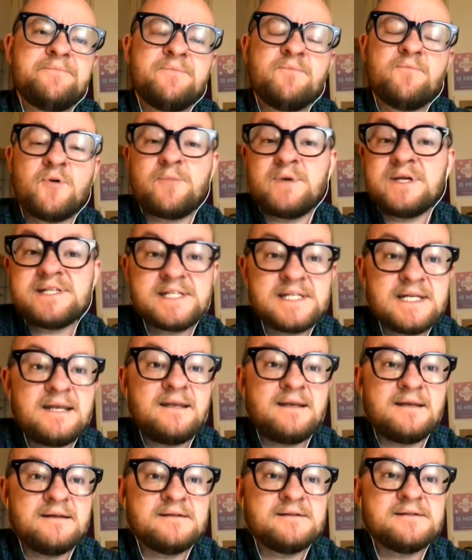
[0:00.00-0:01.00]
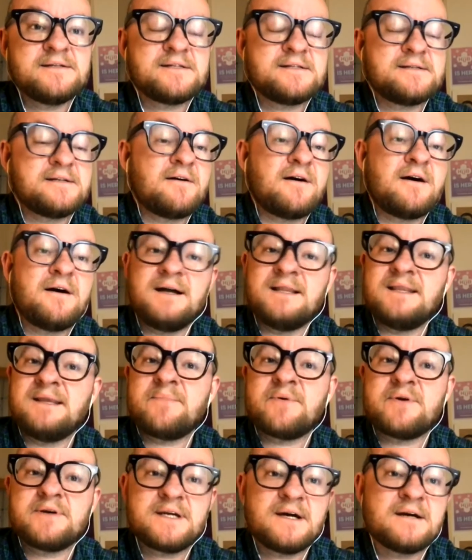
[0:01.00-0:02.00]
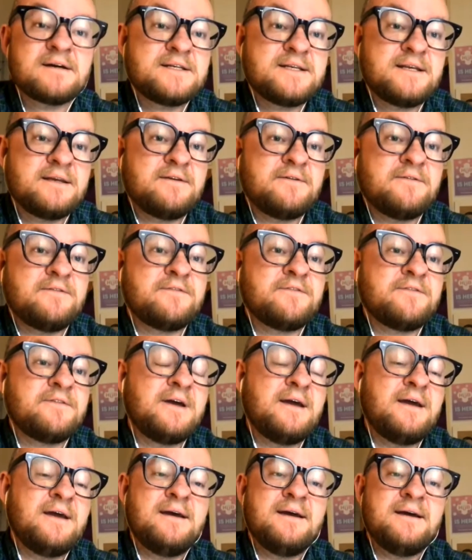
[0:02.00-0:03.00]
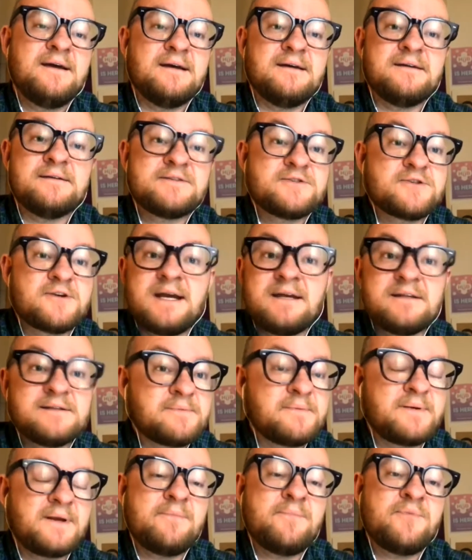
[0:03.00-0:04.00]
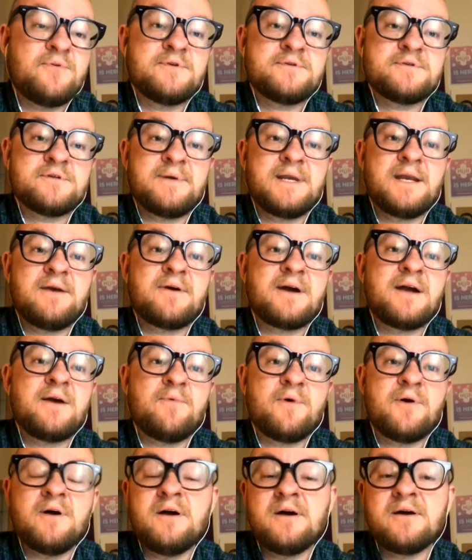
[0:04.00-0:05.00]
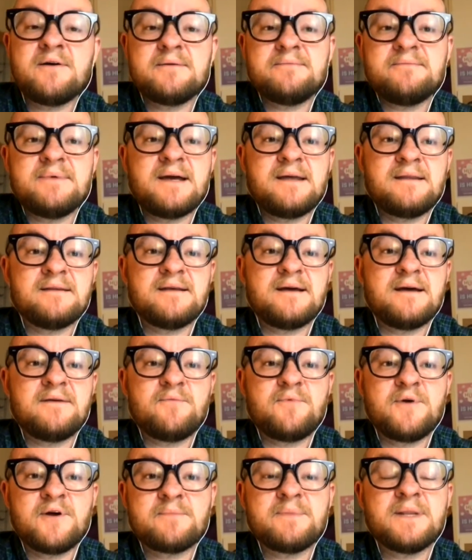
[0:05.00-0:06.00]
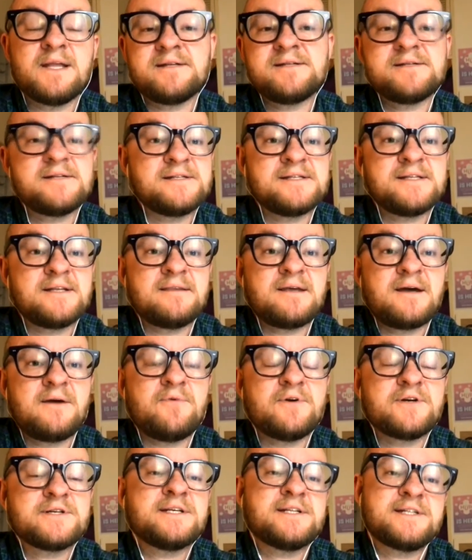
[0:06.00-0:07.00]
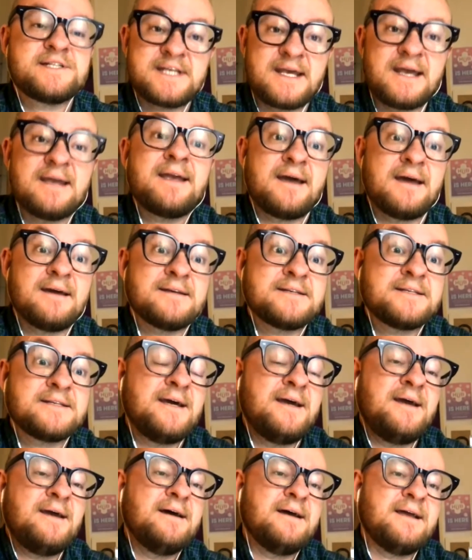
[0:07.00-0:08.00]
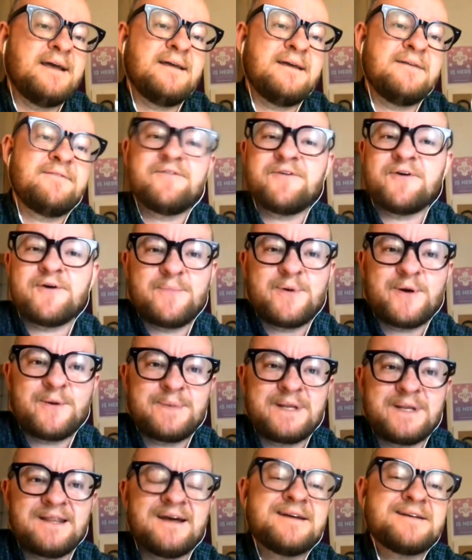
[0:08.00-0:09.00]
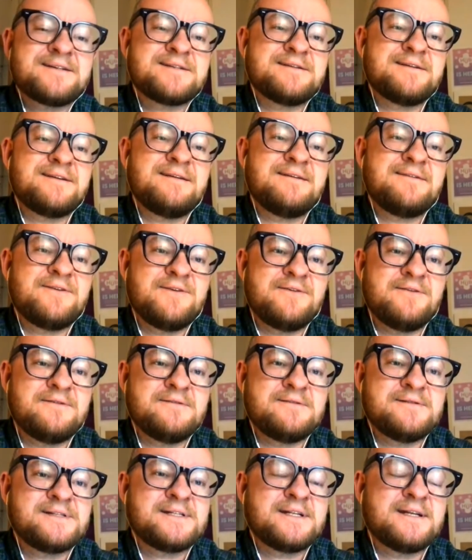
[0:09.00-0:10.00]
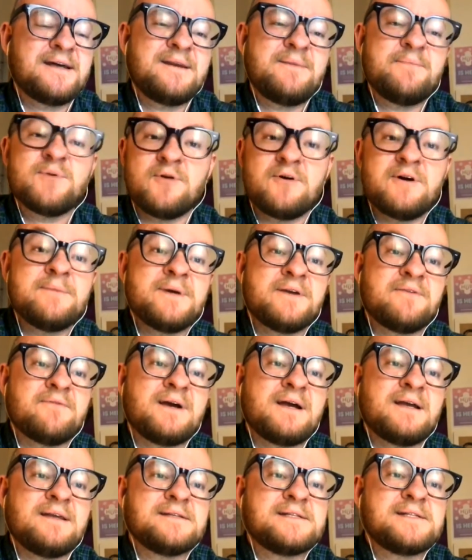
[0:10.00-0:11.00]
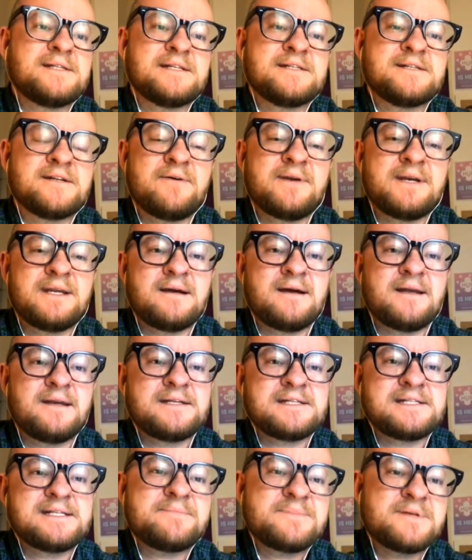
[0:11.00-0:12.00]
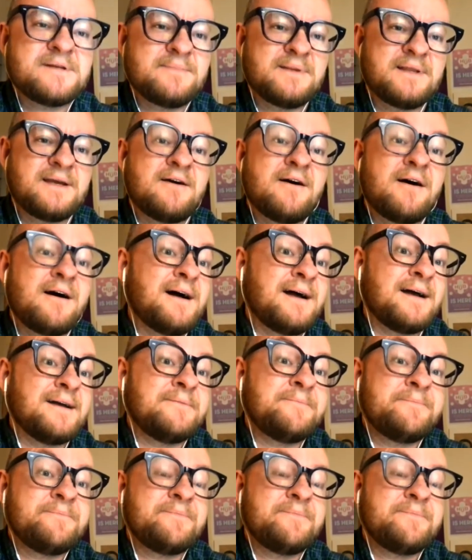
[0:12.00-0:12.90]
what we see is highly productive trans people doing great work at workplaces that they want to stay at. And for a population whose unemployment rates are so unacceptably high,